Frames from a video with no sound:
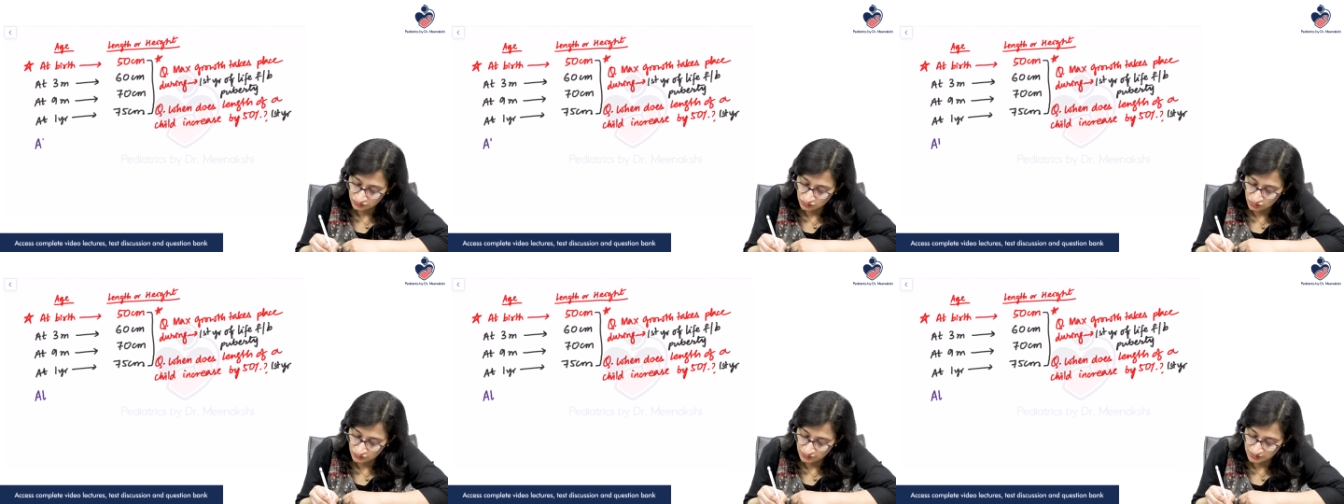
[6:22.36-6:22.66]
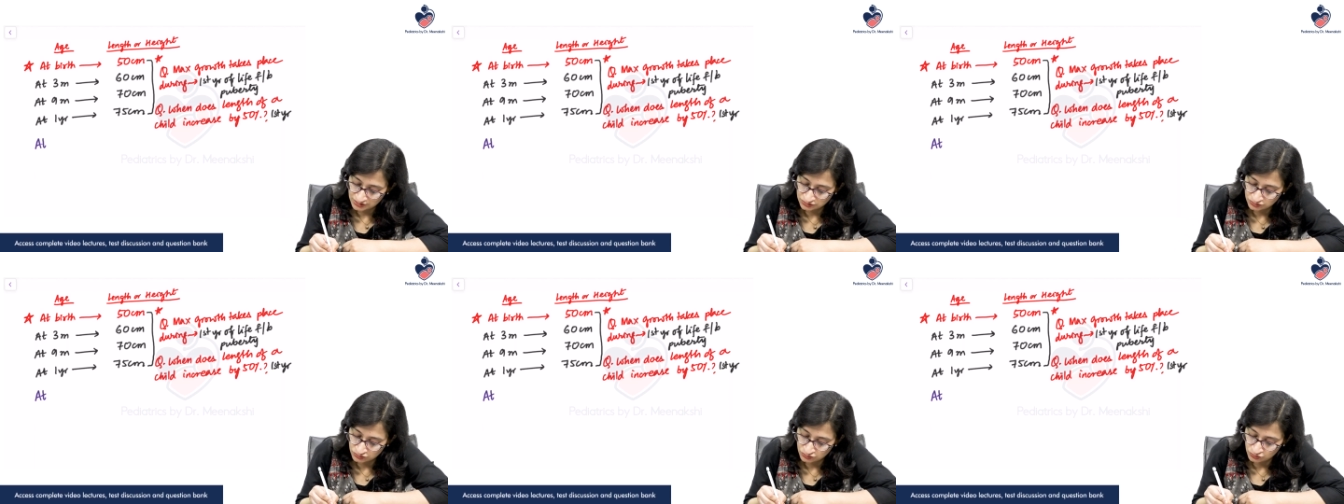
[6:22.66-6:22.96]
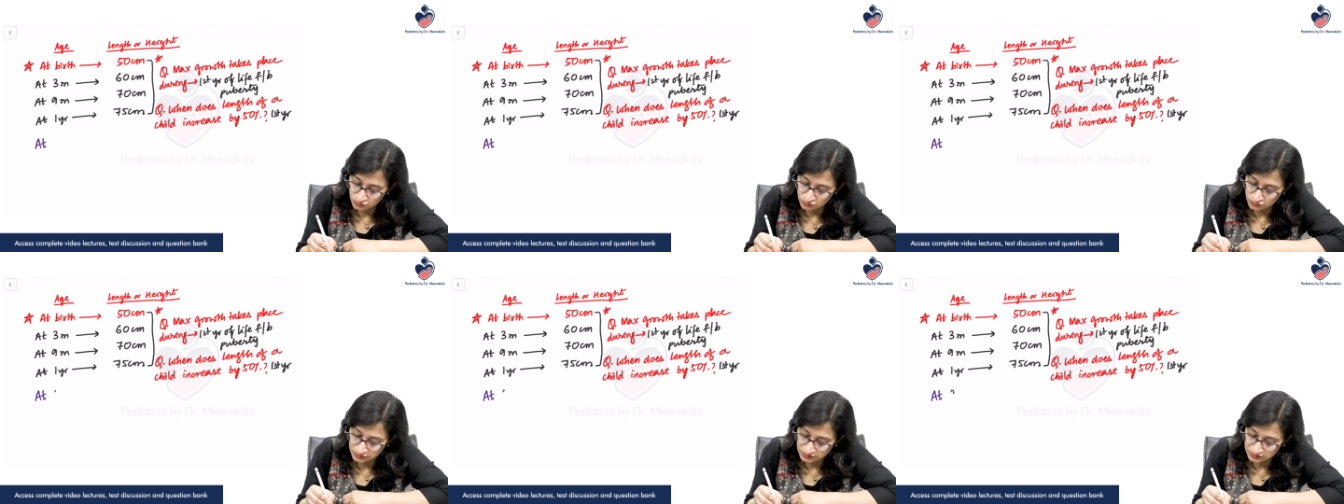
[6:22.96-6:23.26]
Now at
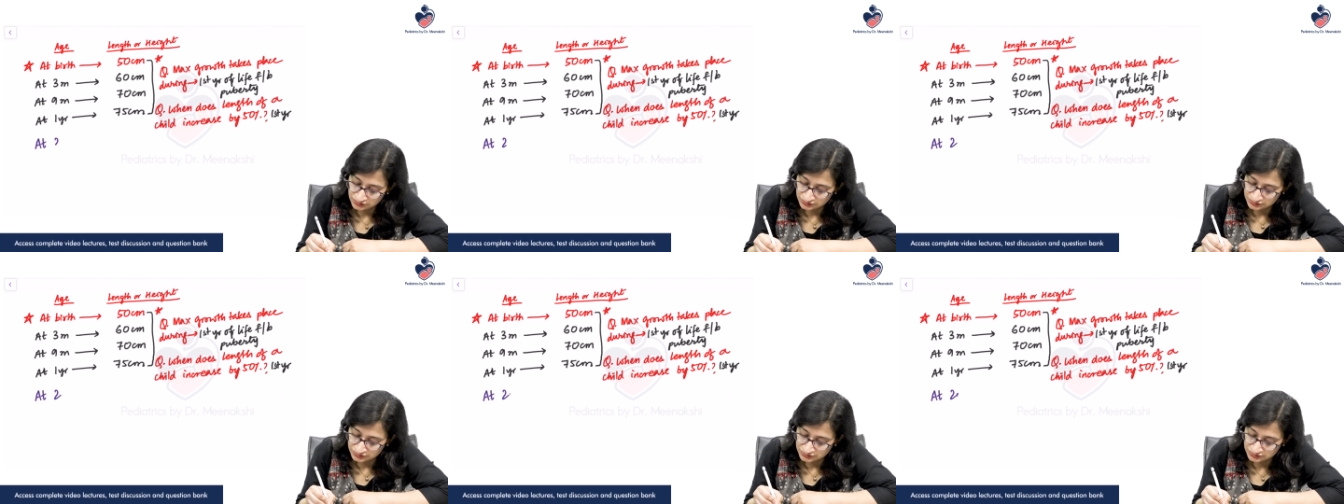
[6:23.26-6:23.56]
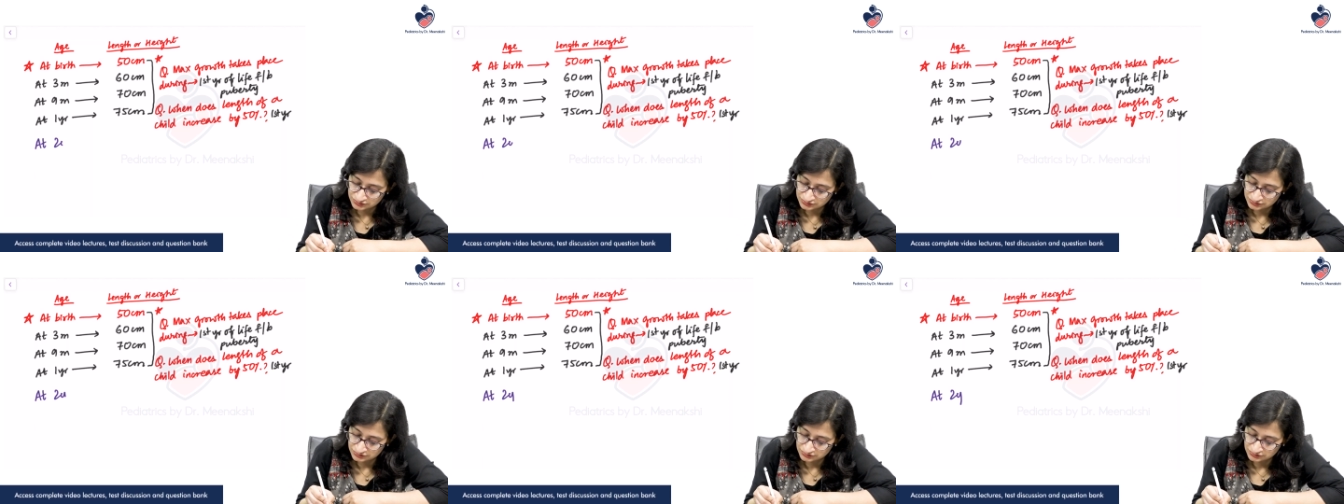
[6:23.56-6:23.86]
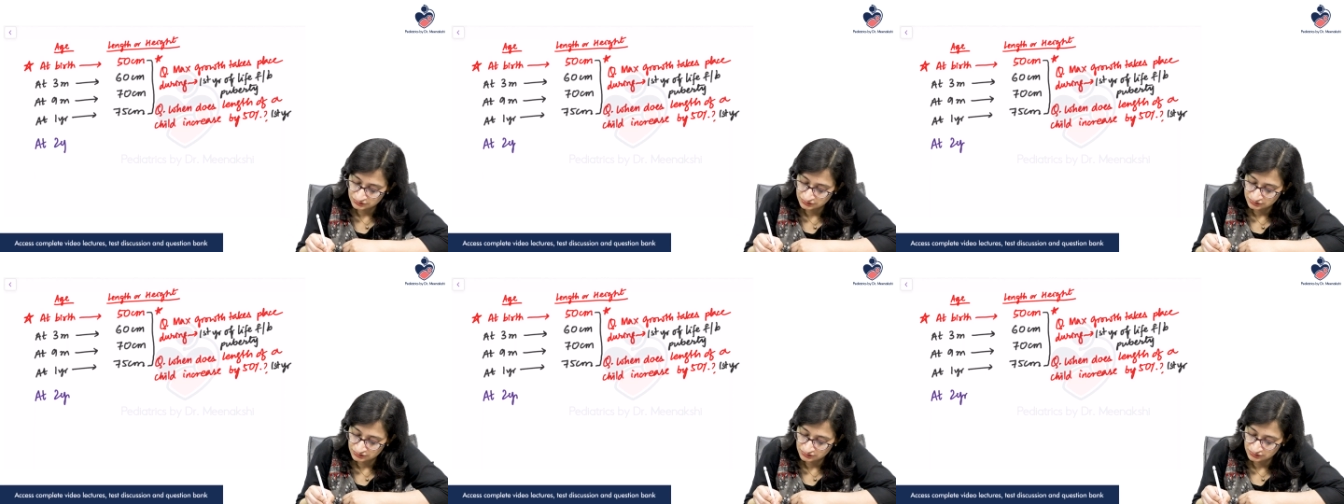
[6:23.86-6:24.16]
two years,
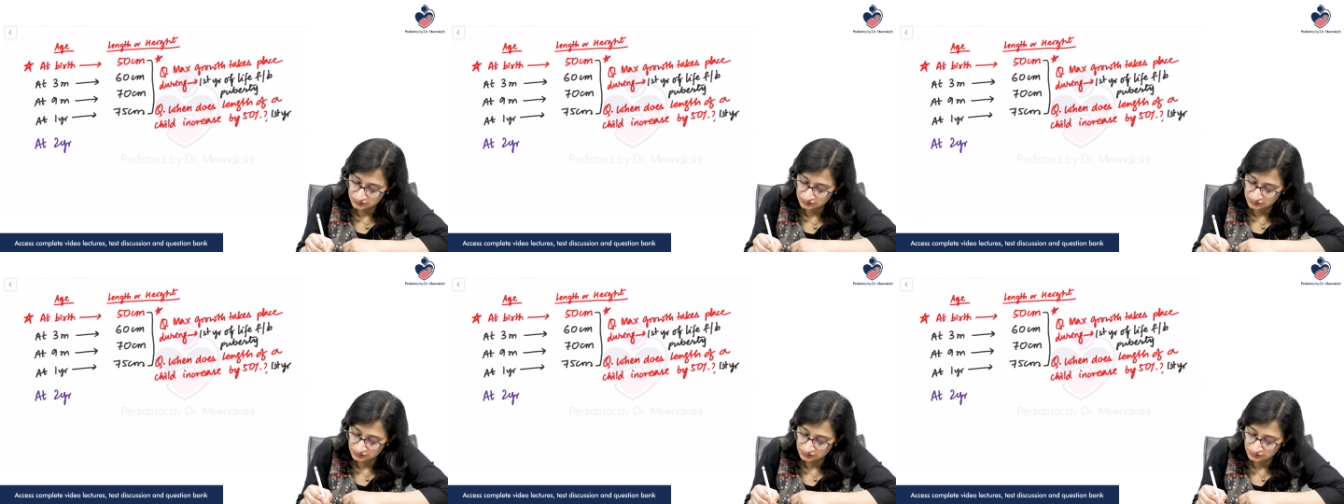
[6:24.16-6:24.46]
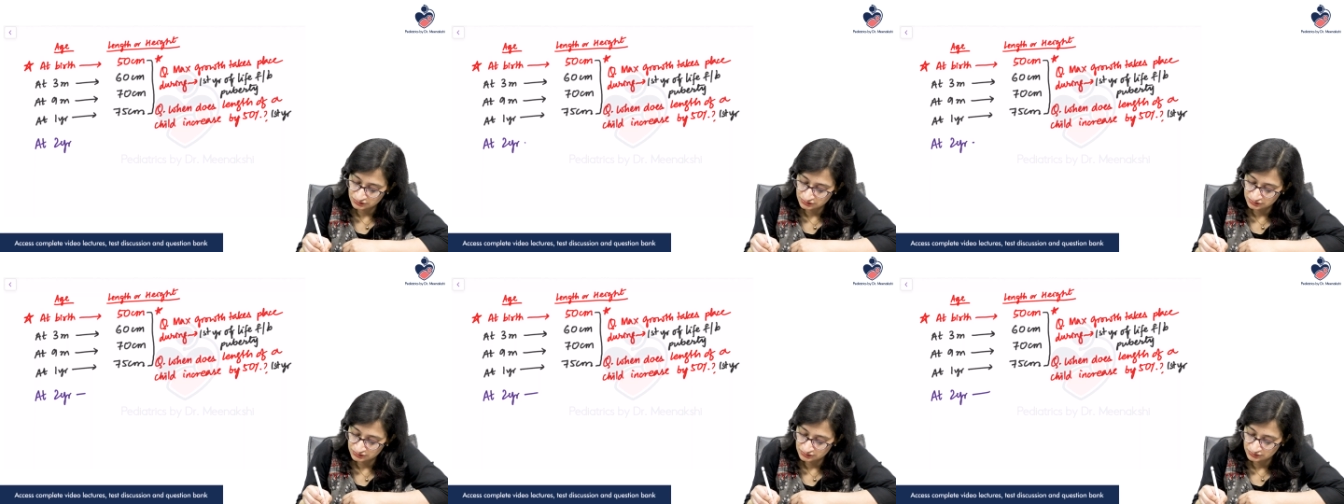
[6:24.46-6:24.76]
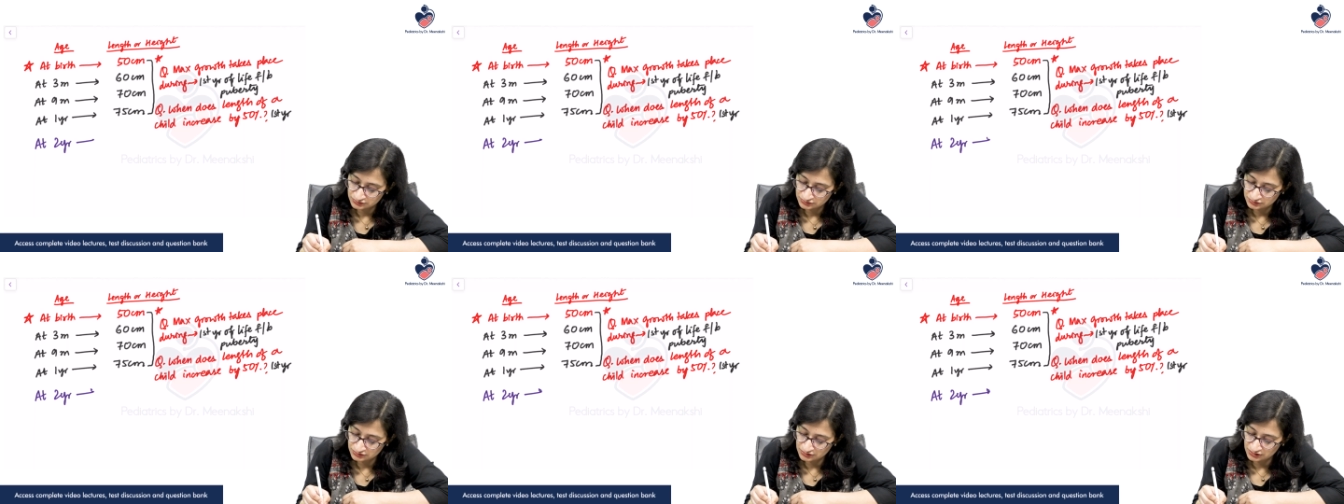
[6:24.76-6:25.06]

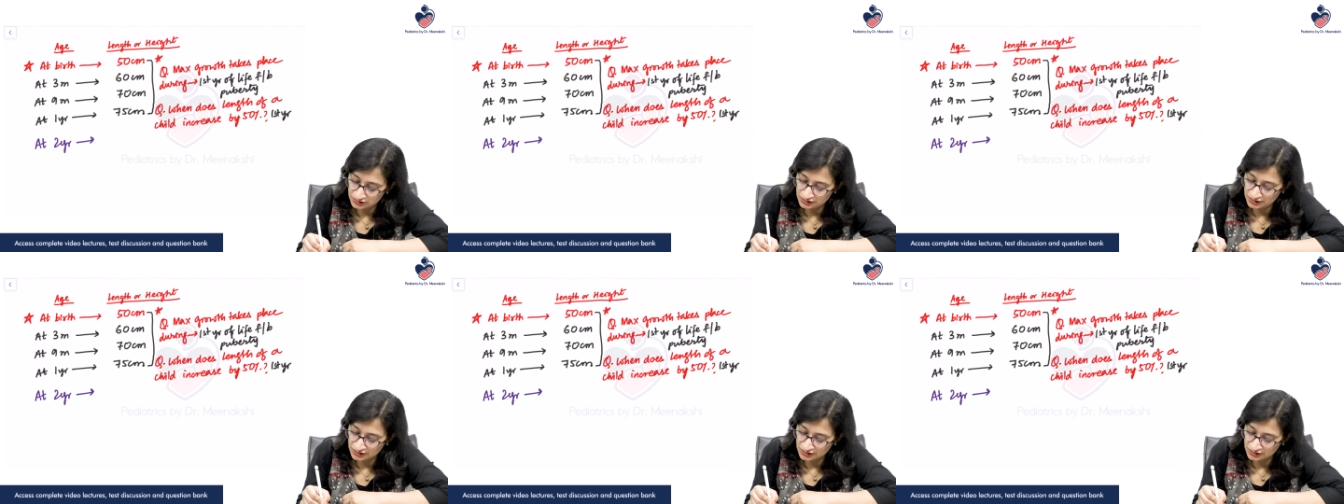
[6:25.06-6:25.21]
the